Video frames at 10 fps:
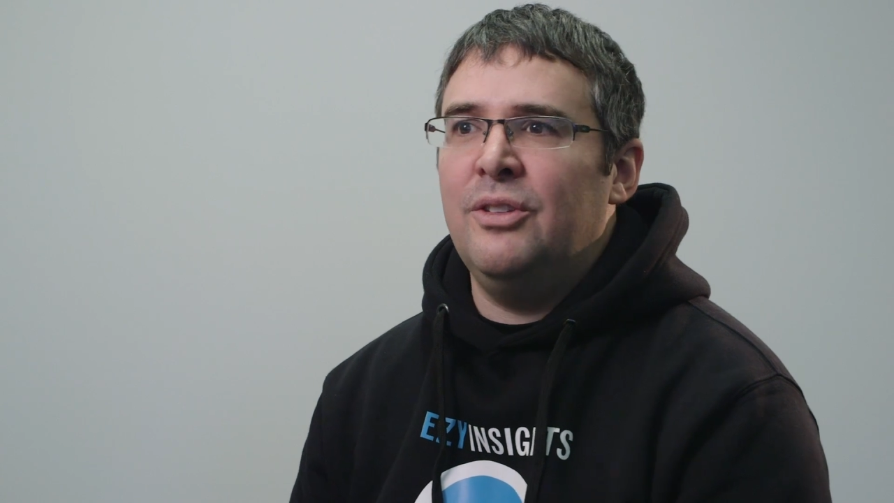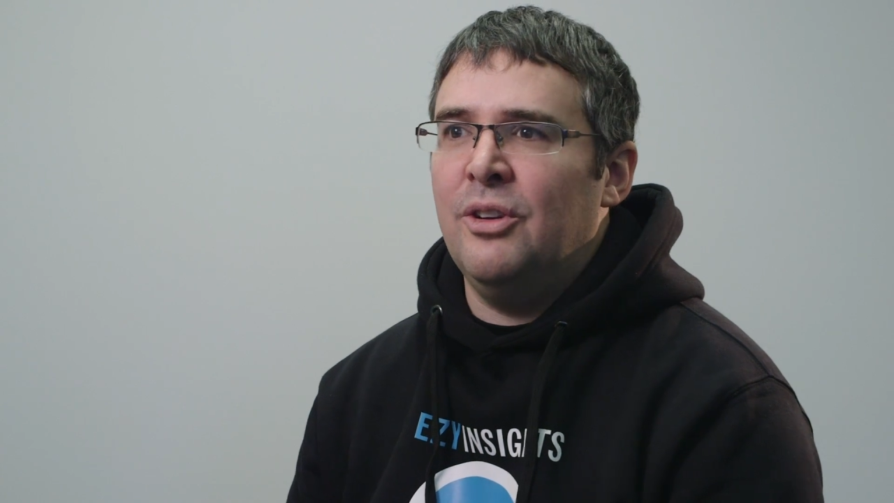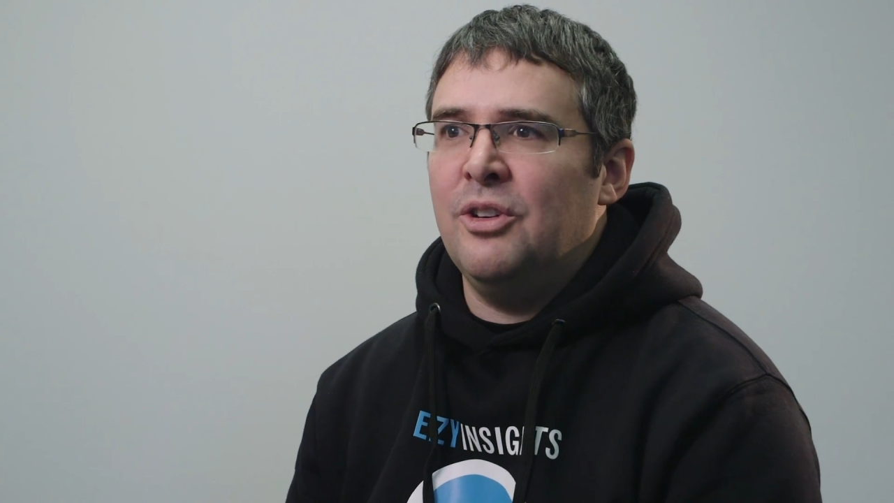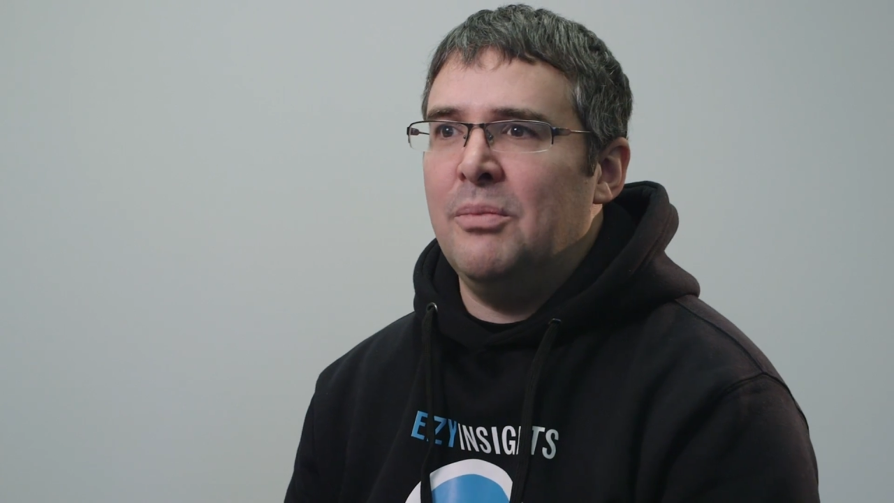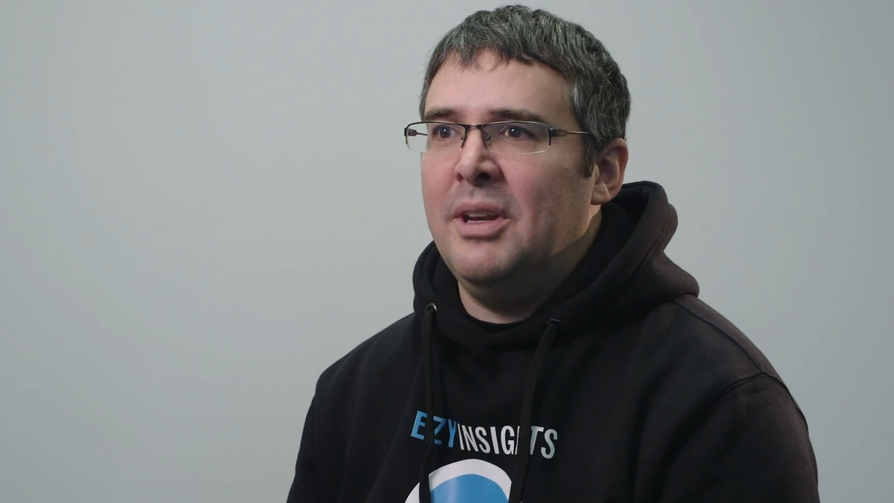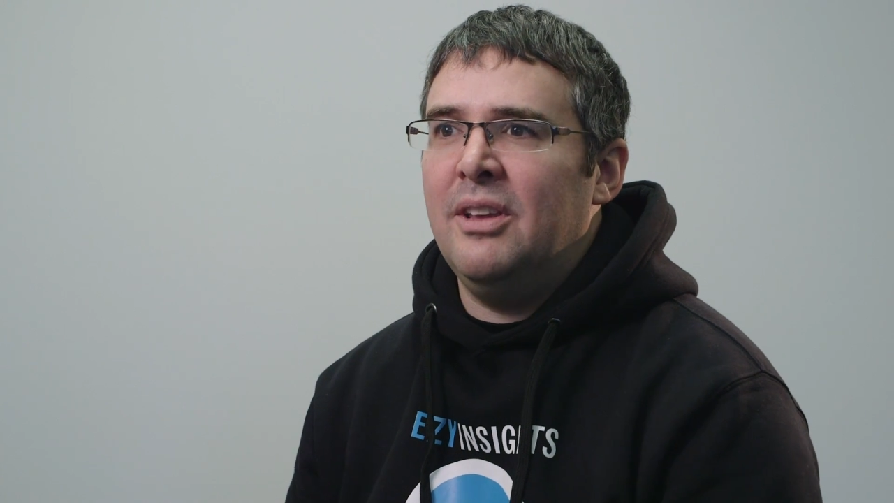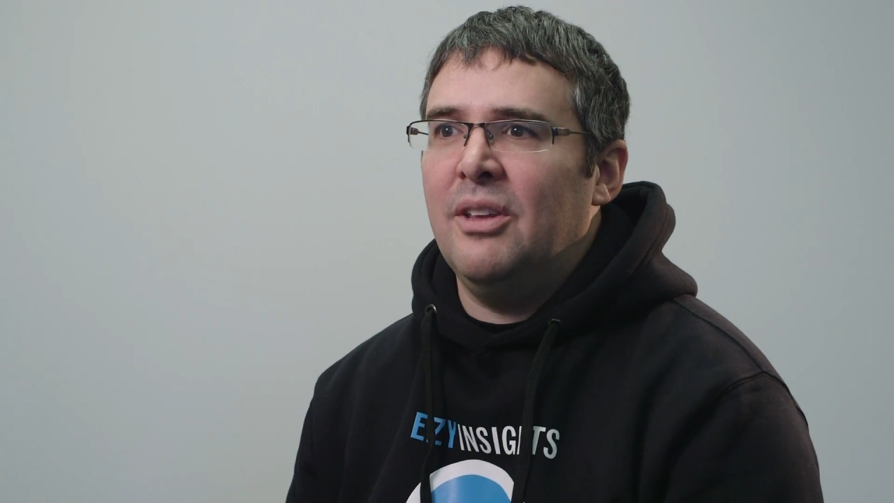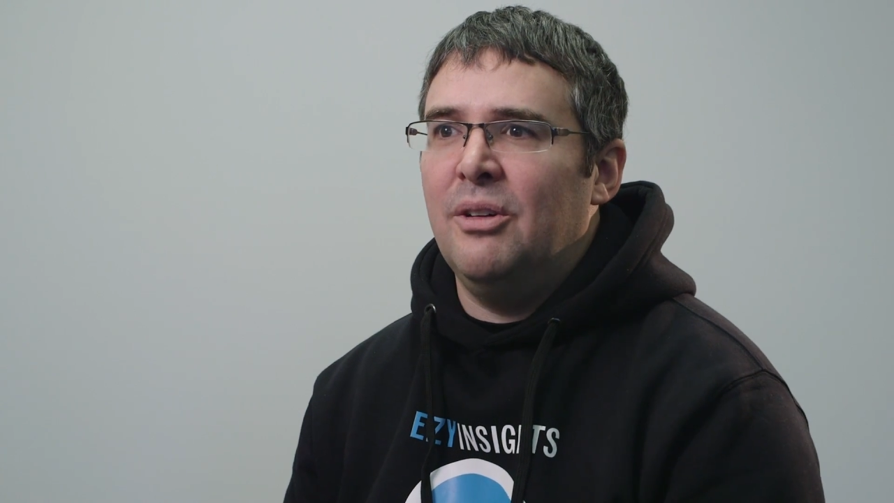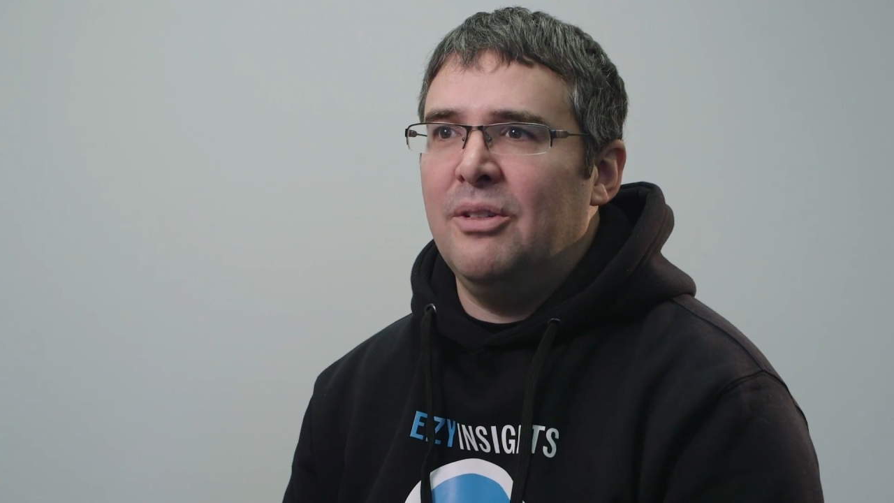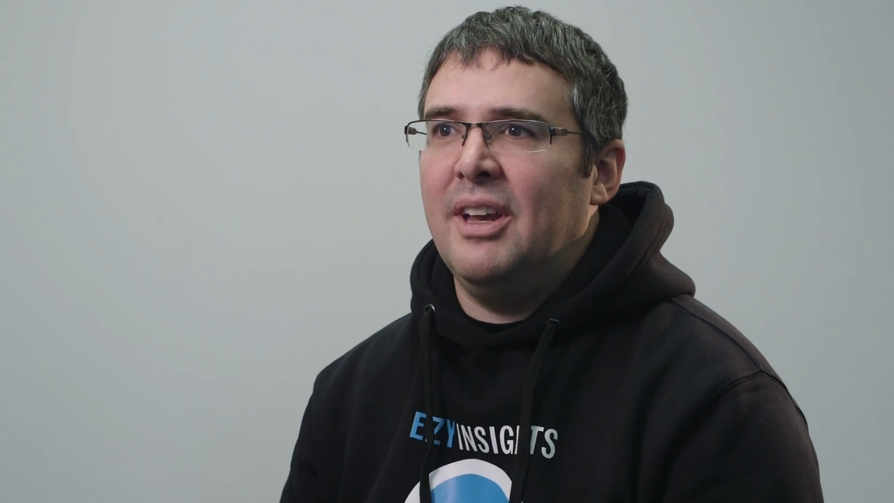social media
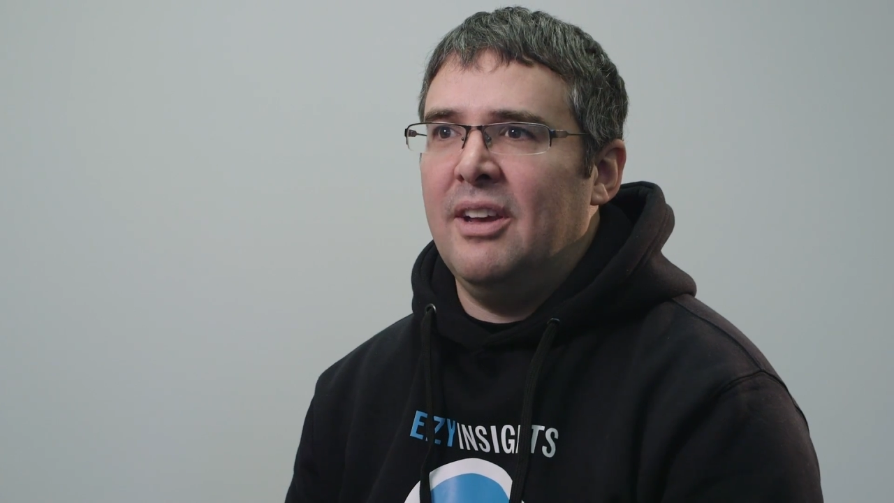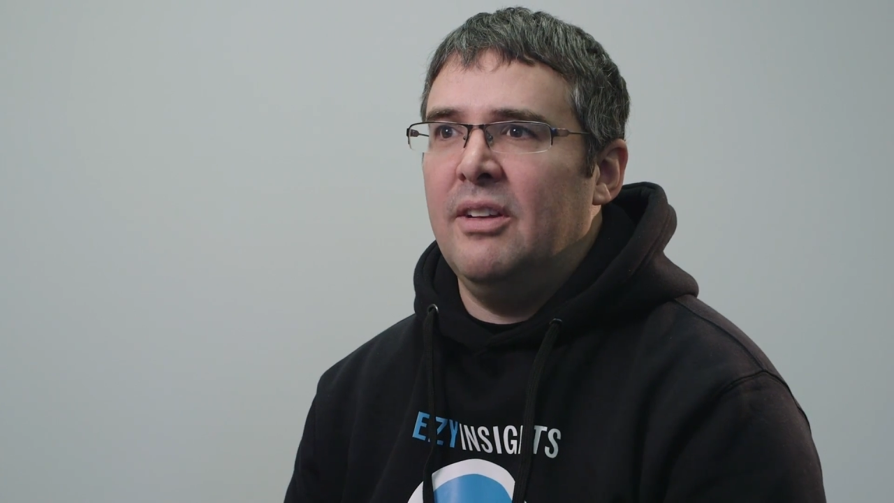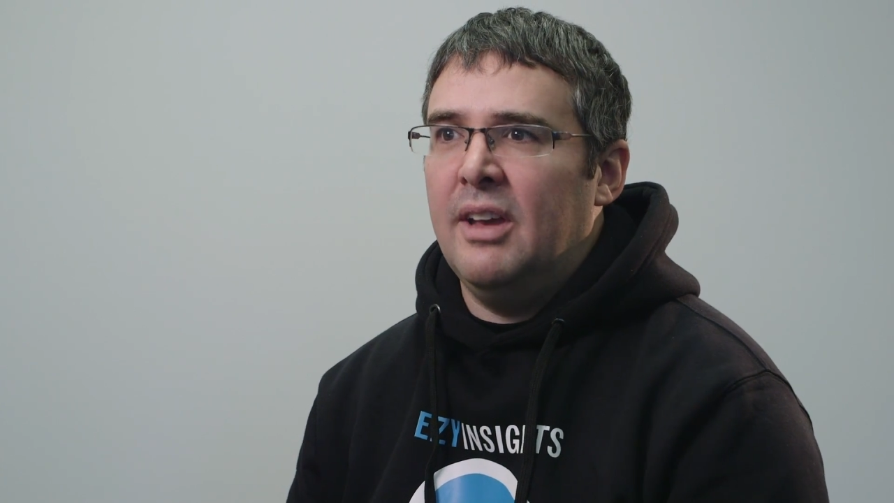the whole day